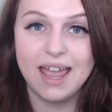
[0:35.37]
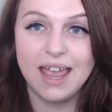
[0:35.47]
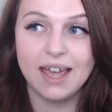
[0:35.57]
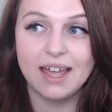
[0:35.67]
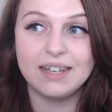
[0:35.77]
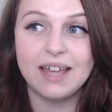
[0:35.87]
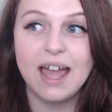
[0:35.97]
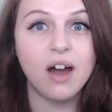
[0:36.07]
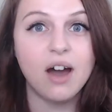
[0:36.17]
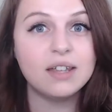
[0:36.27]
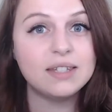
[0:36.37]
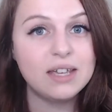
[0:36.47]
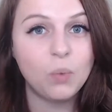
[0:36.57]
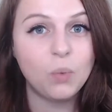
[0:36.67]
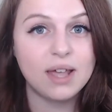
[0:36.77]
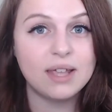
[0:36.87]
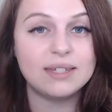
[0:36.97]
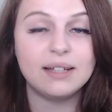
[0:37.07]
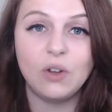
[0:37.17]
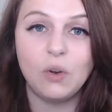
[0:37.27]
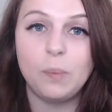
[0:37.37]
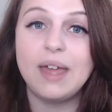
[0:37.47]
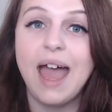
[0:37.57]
and I honestly was a little bit